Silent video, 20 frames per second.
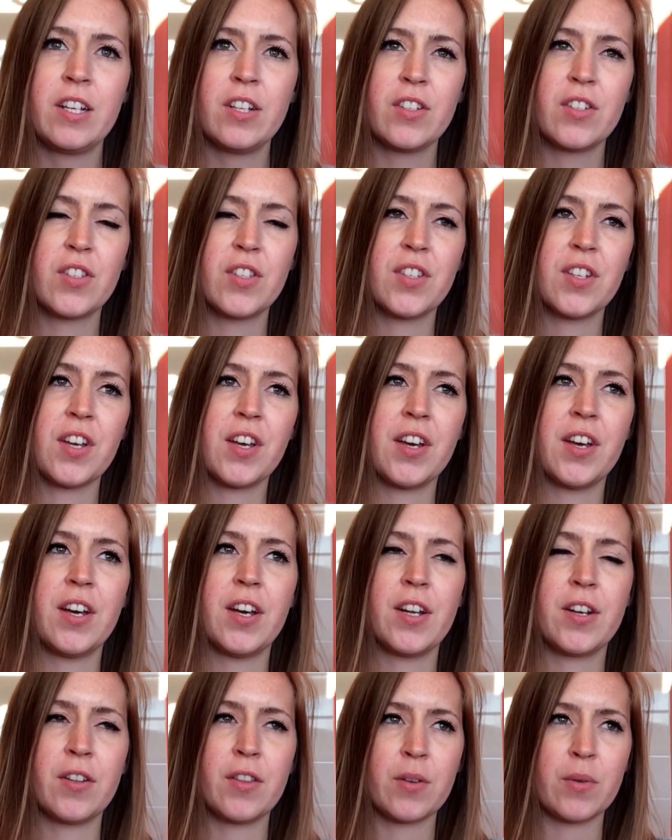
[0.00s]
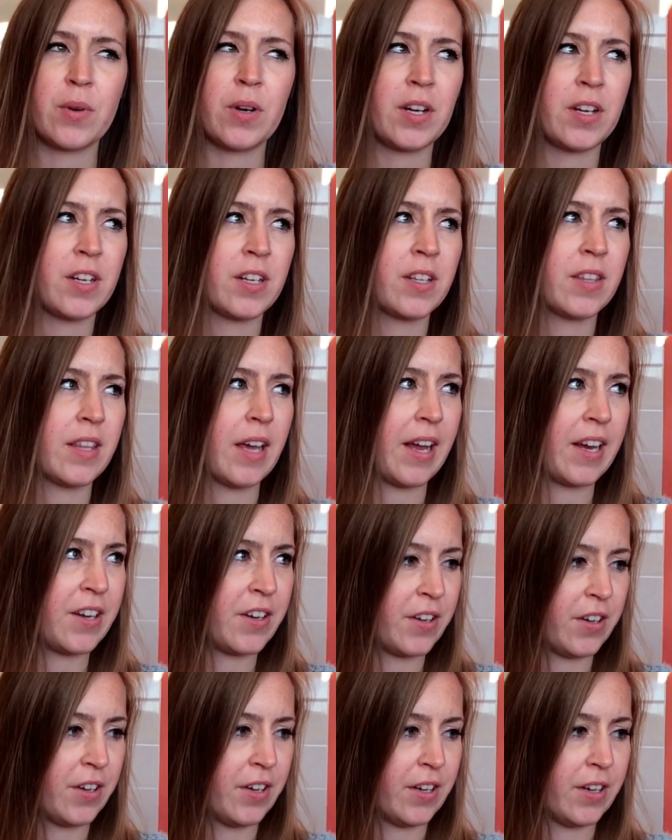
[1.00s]
So another one that I
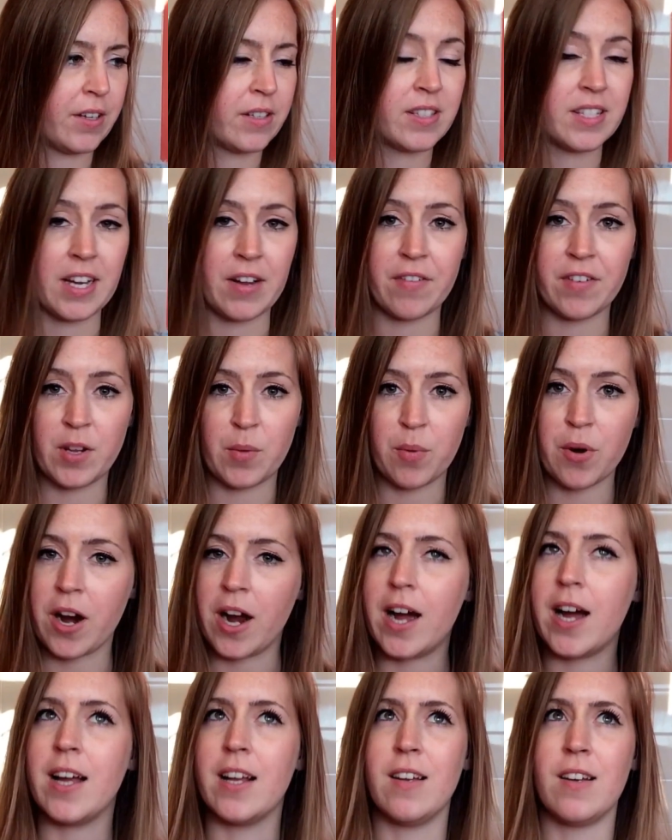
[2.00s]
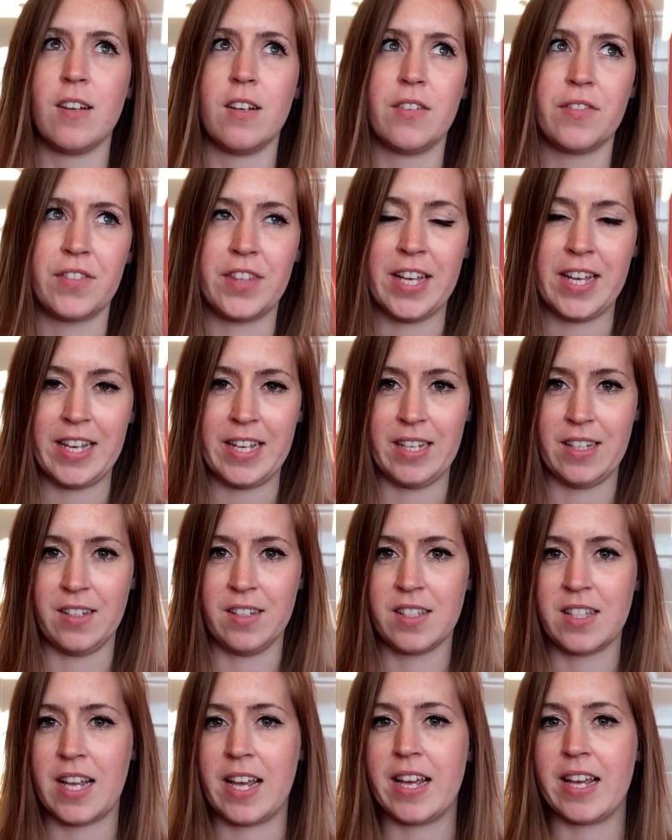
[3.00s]
know, Stephanie Pratt, I love The
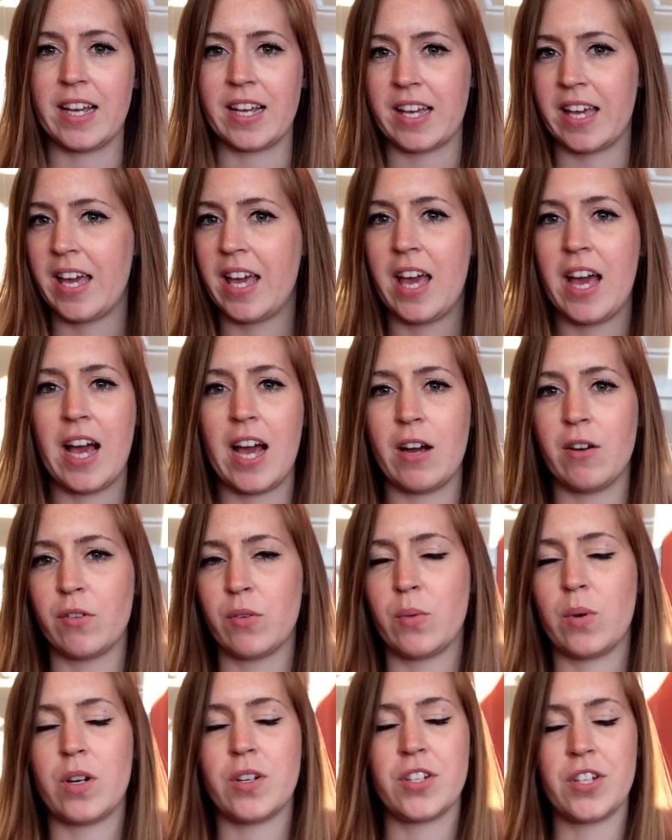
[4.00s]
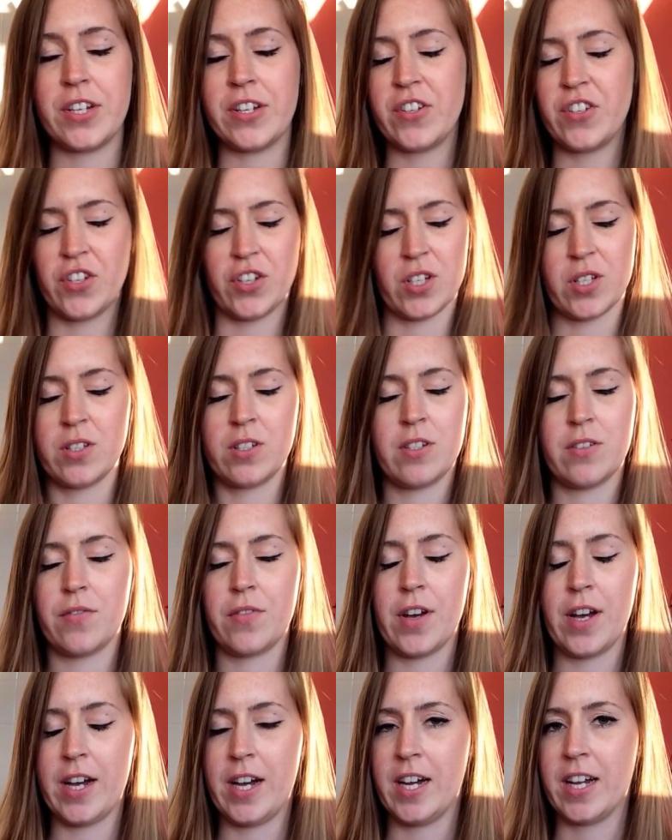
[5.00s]
Hills. Like I would watch it just
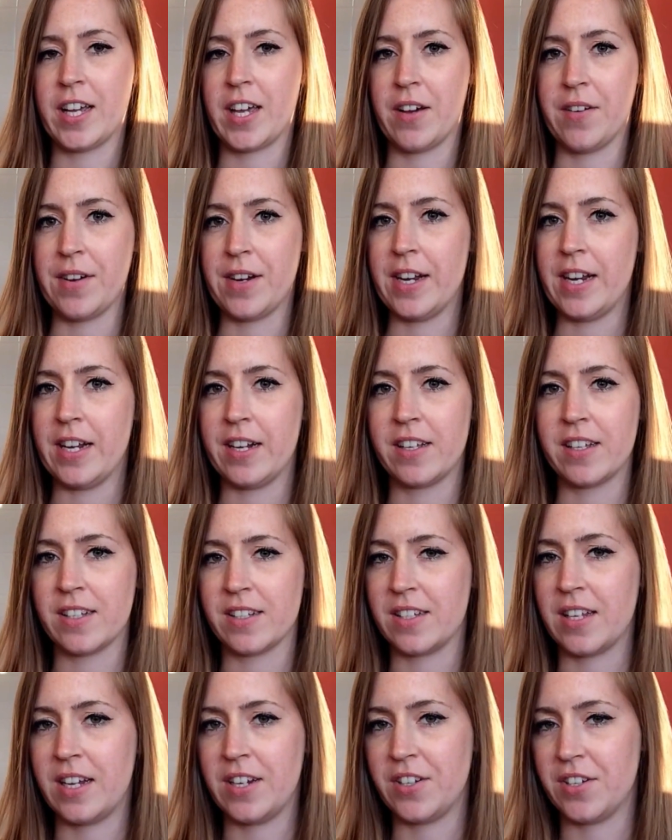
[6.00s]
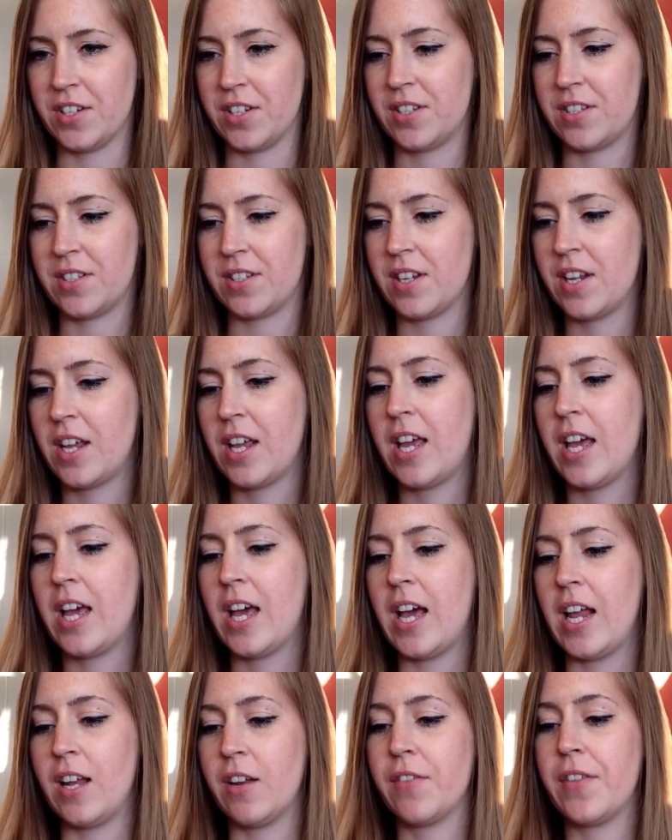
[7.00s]
for her going in because I just,
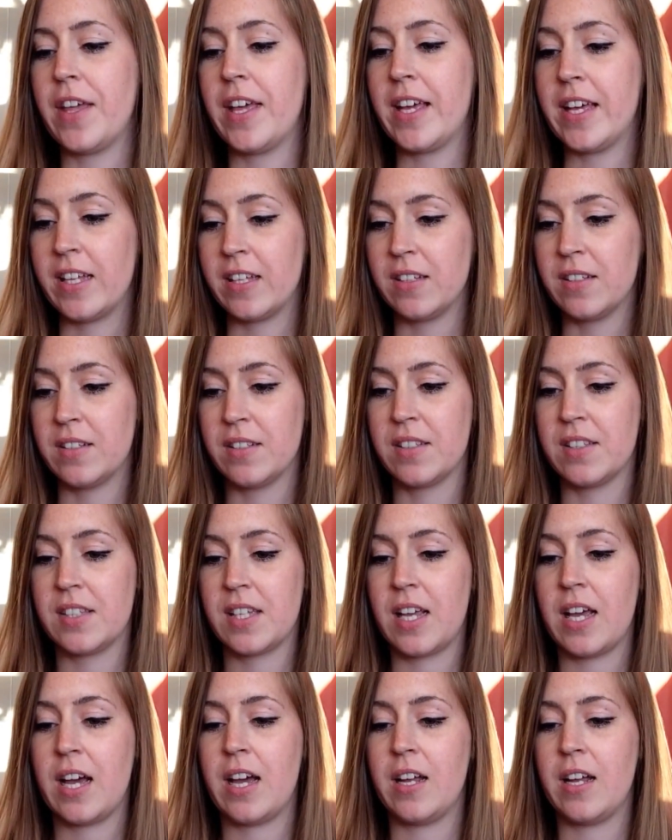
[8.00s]
I love The Hills.